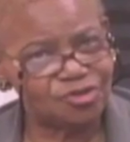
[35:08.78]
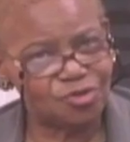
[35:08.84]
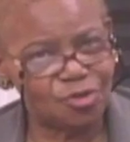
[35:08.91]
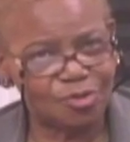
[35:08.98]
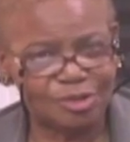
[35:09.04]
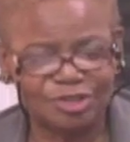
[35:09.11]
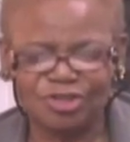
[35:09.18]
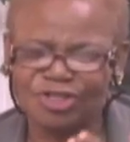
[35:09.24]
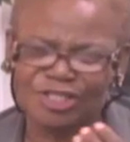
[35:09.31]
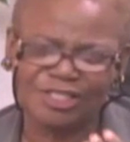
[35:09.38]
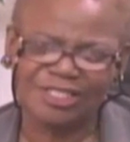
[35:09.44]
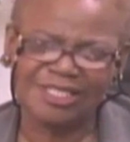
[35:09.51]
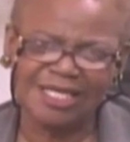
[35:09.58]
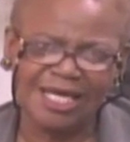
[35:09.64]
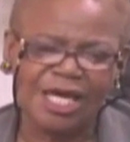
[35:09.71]
stories, you could
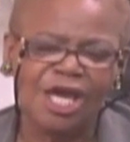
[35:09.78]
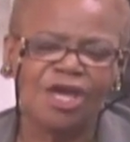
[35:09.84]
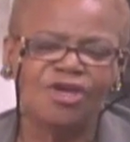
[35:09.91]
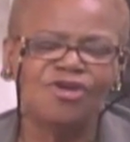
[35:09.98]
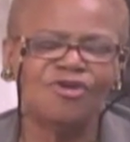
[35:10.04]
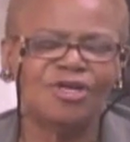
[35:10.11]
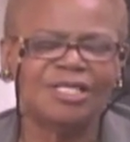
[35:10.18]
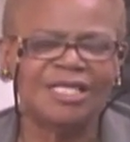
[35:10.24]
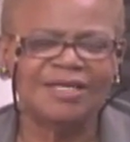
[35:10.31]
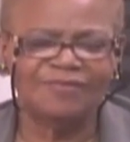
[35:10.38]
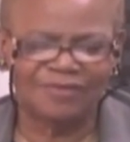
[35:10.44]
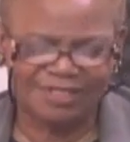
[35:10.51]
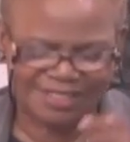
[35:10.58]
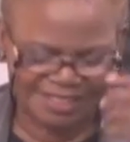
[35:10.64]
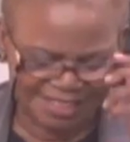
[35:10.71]
see, you could even